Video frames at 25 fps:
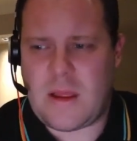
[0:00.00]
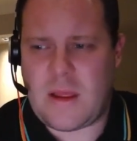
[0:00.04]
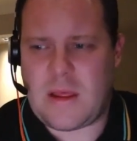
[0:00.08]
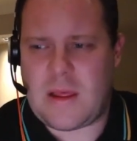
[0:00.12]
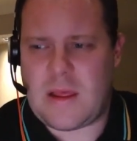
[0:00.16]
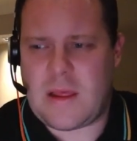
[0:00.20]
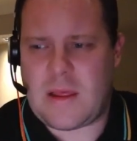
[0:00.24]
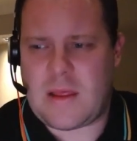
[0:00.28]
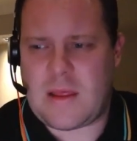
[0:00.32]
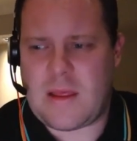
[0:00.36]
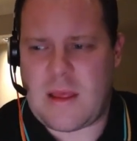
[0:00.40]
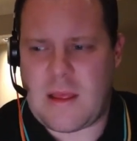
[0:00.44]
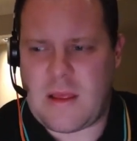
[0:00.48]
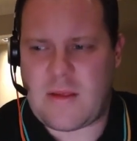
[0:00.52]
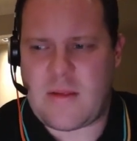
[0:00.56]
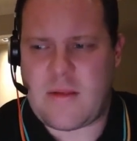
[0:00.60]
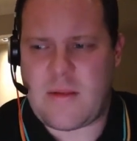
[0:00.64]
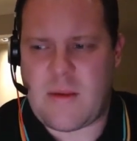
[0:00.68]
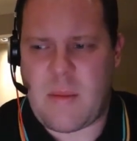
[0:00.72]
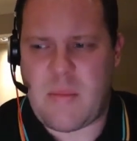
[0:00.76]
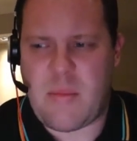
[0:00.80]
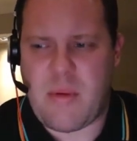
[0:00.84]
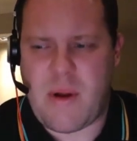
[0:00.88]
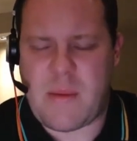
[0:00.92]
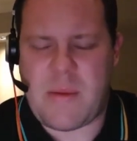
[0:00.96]
since
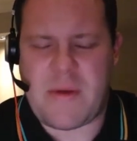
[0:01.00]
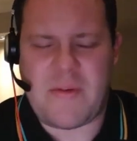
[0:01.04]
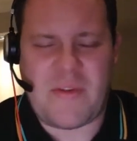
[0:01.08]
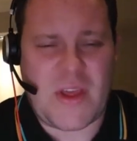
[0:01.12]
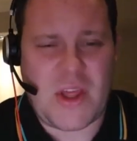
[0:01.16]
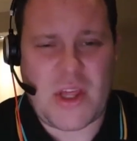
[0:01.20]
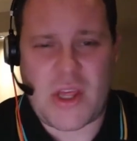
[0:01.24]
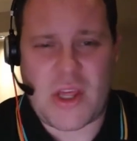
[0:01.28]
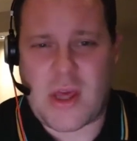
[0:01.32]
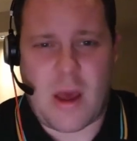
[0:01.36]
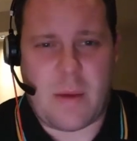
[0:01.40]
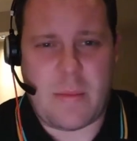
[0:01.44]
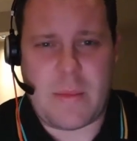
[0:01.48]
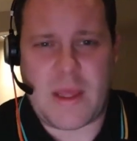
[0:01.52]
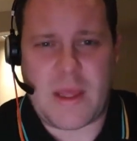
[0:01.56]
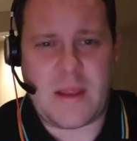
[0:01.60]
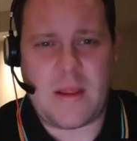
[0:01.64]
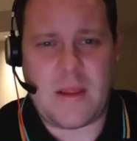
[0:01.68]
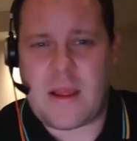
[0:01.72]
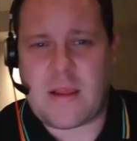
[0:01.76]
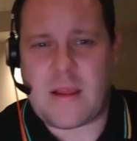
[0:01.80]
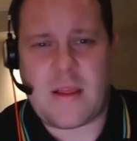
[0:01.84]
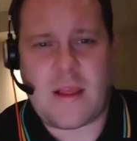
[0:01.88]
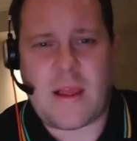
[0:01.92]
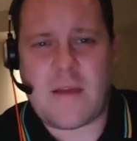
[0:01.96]
Abramovich come
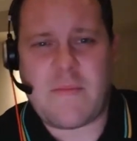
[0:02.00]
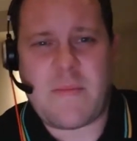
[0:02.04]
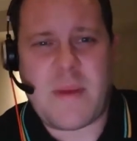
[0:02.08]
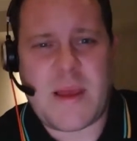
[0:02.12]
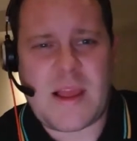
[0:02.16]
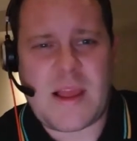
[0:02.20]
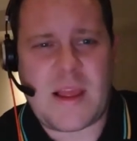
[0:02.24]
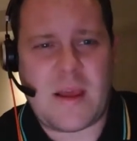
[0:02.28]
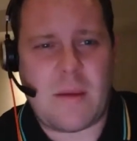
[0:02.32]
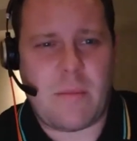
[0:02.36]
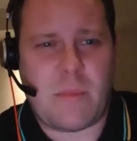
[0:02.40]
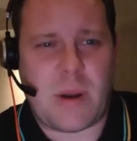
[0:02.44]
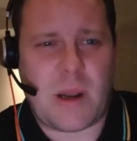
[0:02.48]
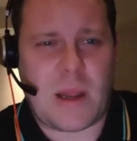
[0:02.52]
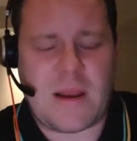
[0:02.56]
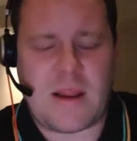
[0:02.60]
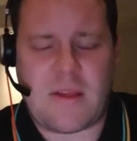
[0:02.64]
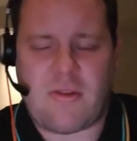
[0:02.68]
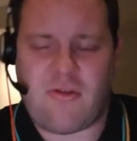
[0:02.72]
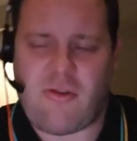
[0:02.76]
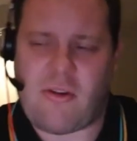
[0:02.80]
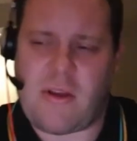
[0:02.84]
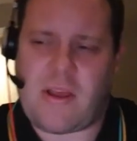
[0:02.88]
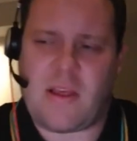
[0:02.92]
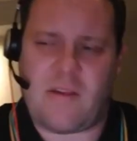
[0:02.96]
in, they've been completely
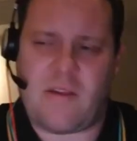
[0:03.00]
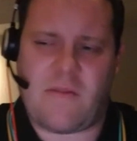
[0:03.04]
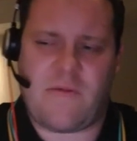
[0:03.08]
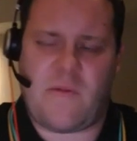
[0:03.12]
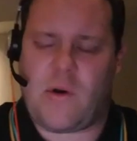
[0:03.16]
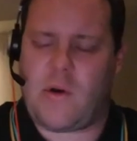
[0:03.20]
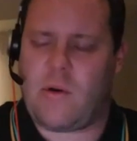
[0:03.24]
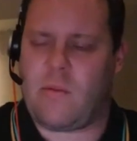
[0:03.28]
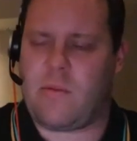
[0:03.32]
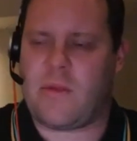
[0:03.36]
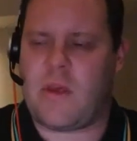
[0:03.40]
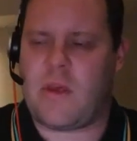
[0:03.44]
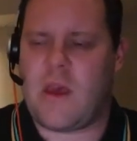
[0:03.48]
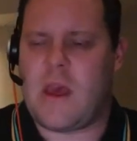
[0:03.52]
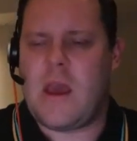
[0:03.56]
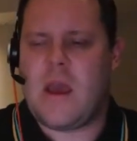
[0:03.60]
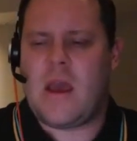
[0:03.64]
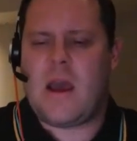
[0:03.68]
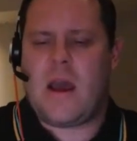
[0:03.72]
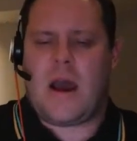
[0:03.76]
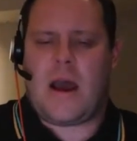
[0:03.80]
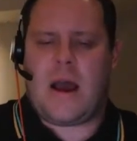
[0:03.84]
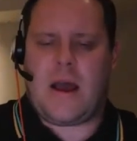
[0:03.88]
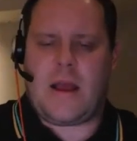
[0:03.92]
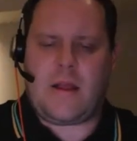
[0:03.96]
transformed.
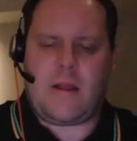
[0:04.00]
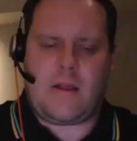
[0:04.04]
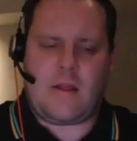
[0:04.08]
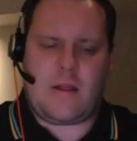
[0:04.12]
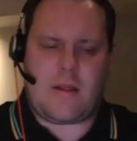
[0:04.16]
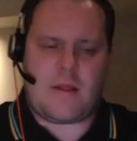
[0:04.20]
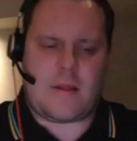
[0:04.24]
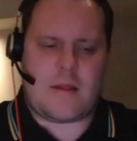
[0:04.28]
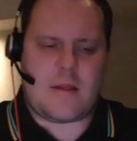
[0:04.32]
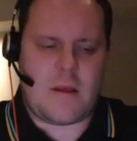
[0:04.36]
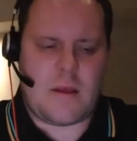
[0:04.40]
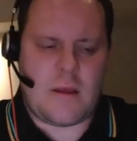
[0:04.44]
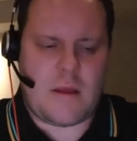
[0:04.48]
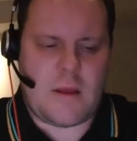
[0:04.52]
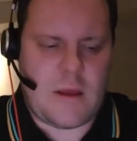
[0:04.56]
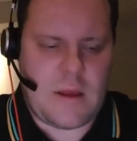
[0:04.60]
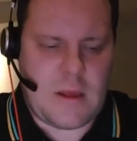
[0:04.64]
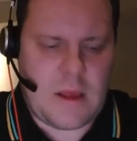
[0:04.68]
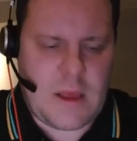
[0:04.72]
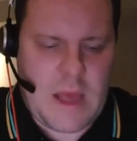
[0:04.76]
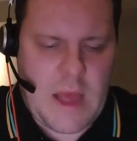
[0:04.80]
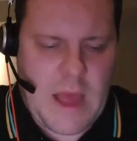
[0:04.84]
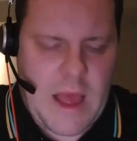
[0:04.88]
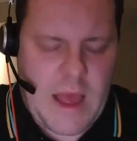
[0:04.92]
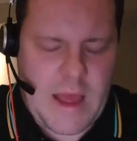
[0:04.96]
And
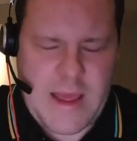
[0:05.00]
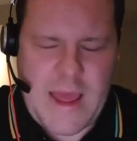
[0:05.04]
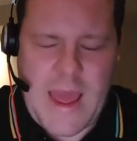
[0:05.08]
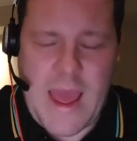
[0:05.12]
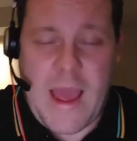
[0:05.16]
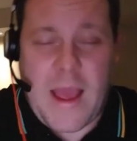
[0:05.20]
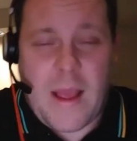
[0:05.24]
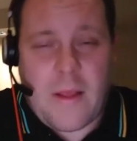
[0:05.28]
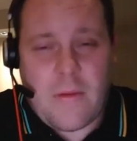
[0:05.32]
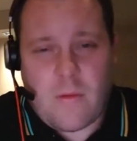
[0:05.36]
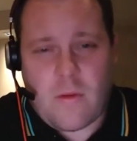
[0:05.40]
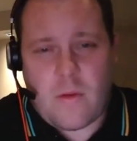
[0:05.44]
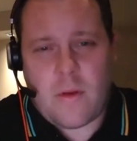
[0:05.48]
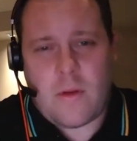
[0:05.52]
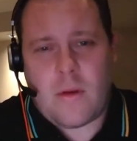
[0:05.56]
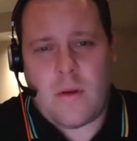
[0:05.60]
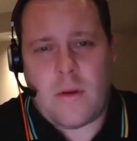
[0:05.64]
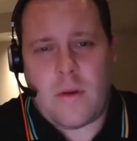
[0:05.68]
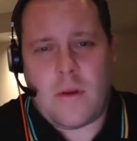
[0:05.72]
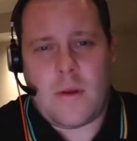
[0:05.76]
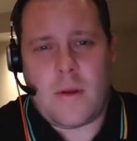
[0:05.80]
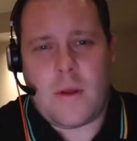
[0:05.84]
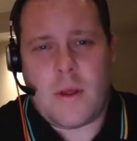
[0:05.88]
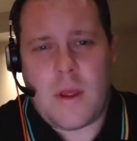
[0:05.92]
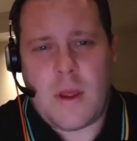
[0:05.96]
again,
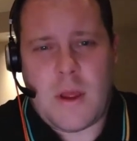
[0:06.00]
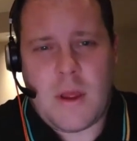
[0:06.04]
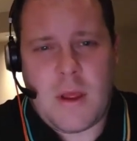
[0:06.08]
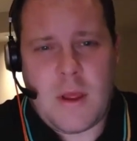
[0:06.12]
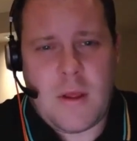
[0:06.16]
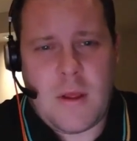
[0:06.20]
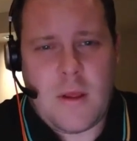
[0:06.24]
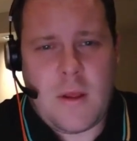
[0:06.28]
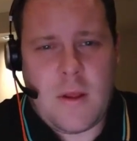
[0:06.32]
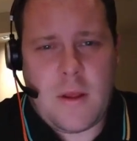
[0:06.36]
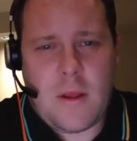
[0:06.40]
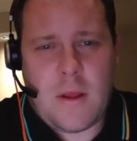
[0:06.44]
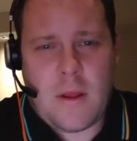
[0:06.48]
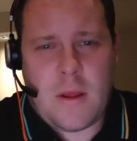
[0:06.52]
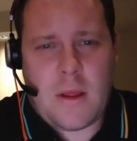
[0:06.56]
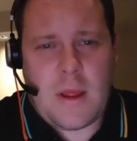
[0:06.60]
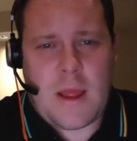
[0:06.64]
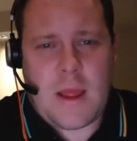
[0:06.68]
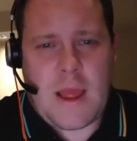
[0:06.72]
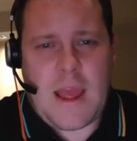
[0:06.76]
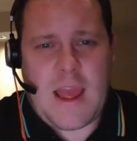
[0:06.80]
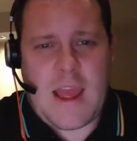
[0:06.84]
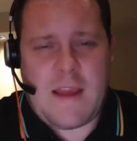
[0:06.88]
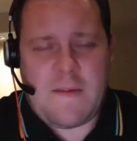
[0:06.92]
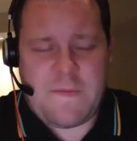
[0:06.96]

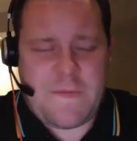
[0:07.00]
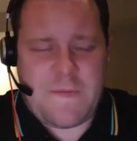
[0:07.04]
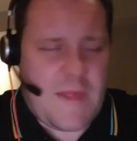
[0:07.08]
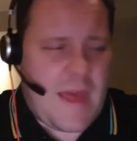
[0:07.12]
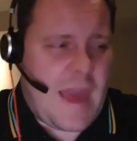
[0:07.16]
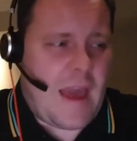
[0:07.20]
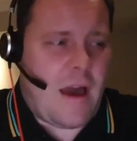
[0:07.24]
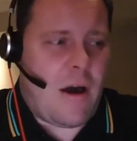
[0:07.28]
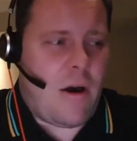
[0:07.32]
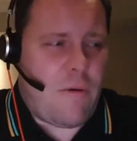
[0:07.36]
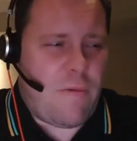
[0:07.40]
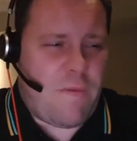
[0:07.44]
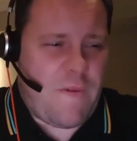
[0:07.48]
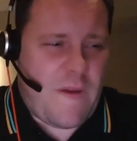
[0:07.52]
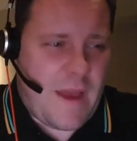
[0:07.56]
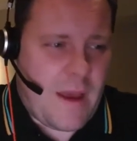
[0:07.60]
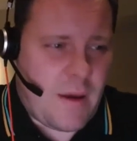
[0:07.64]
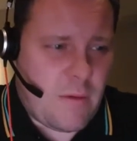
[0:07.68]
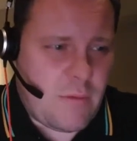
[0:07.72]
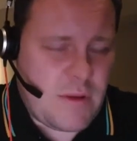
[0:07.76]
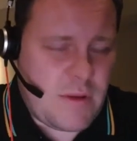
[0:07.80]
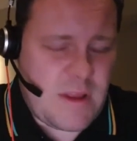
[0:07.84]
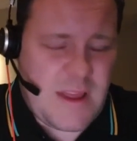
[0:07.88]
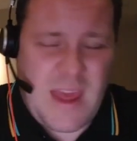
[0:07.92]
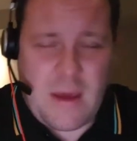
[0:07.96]
if they are
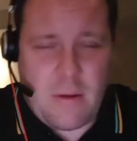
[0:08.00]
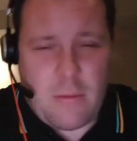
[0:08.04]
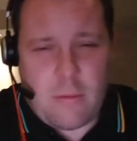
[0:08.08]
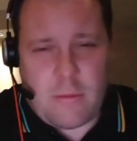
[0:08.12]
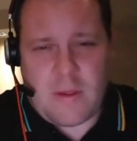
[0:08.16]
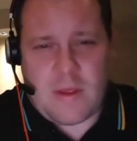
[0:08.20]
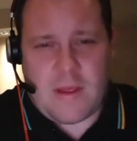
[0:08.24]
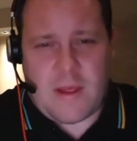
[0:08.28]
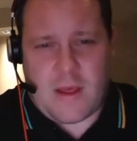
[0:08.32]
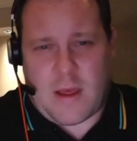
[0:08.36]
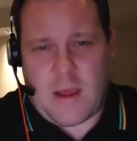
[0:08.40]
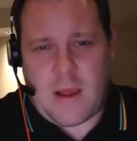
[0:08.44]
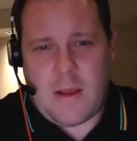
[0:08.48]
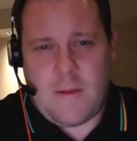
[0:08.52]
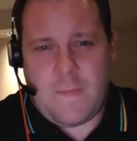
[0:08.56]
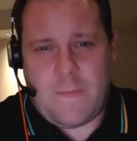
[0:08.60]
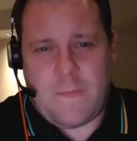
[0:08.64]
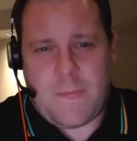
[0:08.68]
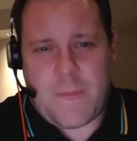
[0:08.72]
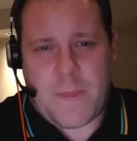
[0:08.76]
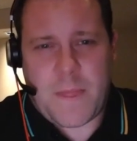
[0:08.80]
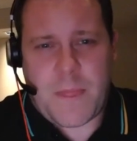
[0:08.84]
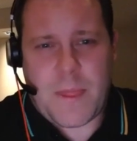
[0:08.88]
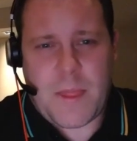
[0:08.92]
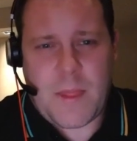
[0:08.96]
found guilty
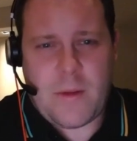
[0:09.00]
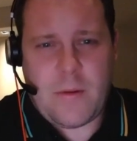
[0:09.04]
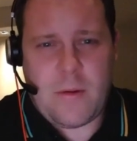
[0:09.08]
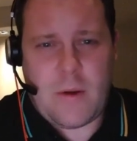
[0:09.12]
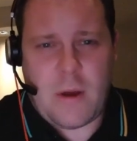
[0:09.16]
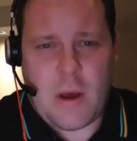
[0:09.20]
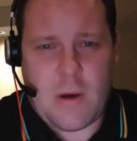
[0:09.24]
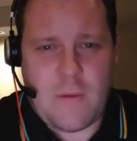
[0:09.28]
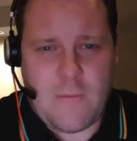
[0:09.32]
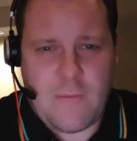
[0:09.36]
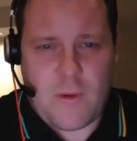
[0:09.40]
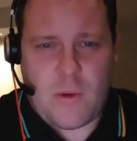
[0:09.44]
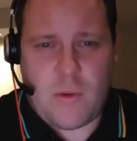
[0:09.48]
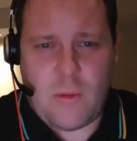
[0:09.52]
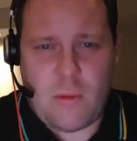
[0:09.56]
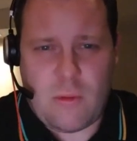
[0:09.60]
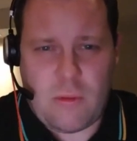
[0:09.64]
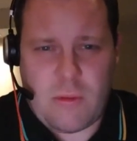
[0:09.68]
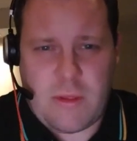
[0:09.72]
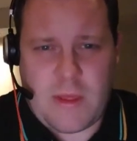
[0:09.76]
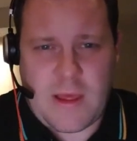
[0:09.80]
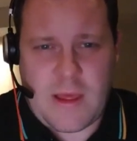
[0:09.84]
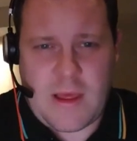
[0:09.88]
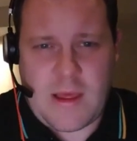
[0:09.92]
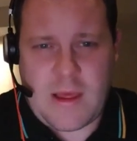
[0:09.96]
of
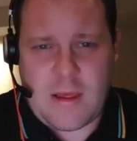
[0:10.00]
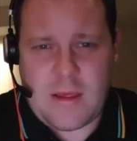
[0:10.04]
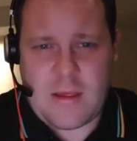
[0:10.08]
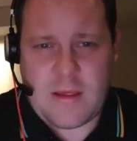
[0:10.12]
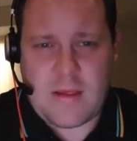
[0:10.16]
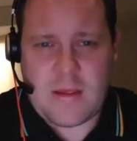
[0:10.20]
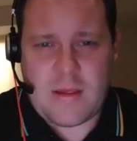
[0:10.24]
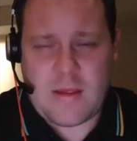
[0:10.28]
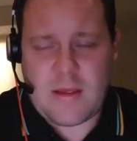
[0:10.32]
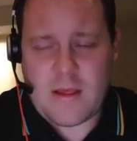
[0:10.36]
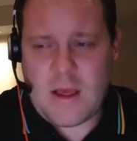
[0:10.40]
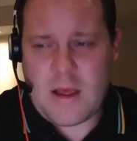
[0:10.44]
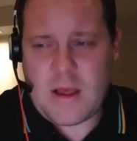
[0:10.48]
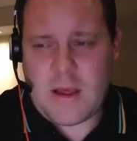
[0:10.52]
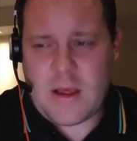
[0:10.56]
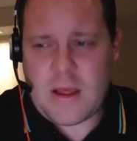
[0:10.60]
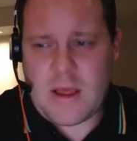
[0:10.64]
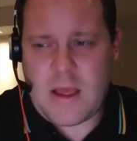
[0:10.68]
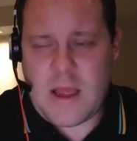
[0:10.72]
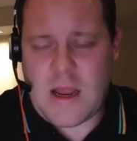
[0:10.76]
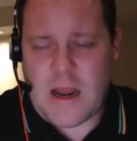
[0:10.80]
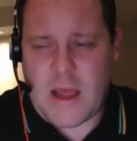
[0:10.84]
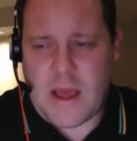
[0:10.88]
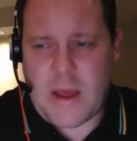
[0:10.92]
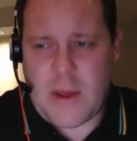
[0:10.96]

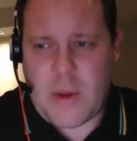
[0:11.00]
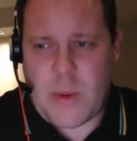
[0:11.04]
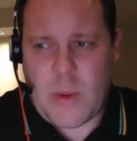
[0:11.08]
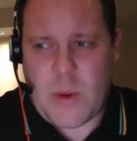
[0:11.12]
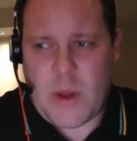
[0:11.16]
you know,